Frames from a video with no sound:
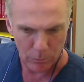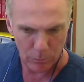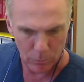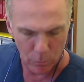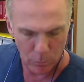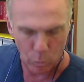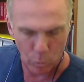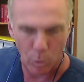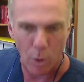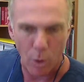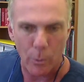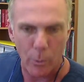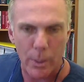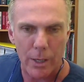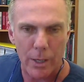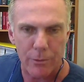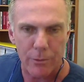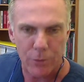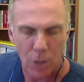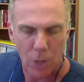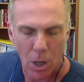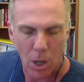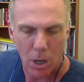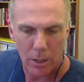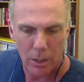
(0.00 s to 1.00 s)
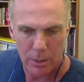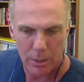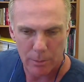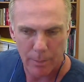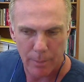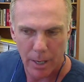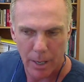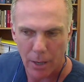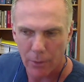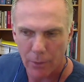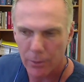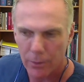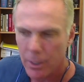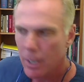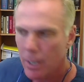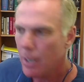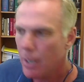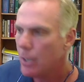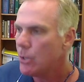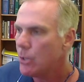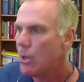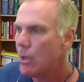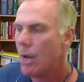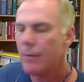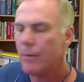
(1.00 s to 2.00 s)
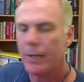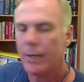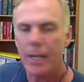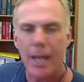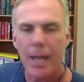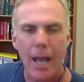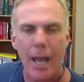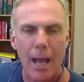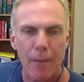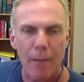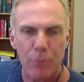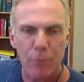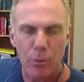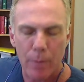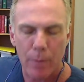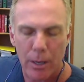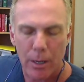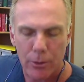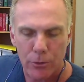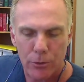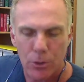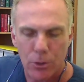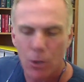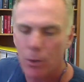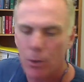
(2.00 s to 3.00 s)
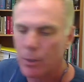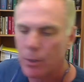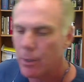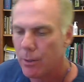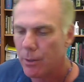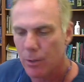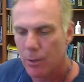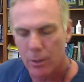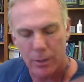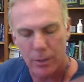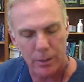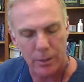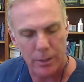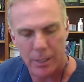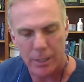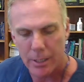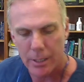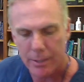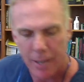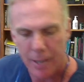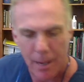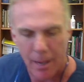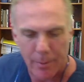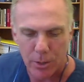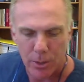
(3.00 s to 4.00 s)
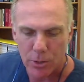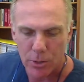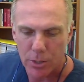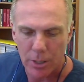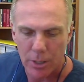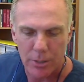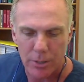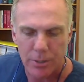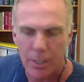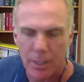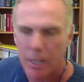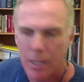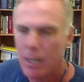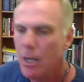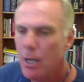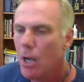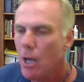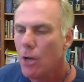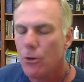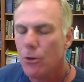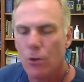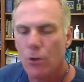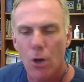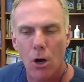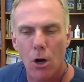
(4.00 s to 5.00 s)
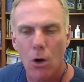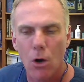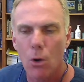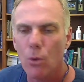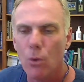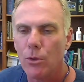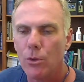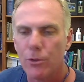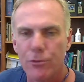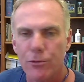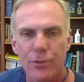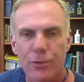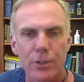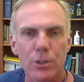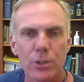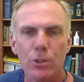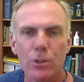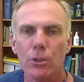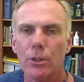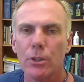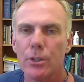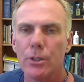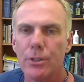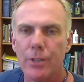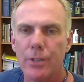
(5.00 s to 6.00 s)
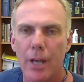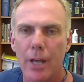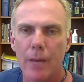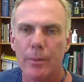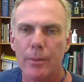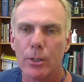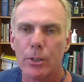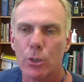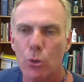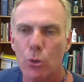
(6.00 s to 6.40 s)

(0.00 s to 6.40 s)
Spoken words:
what we have talked about? Do you have any abnormalities? No, and the examiner is going to say, no, the physical exam is